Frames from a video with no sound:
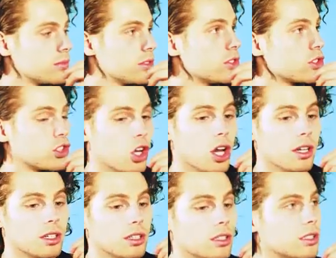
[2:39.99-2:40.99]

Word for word: This is a shot.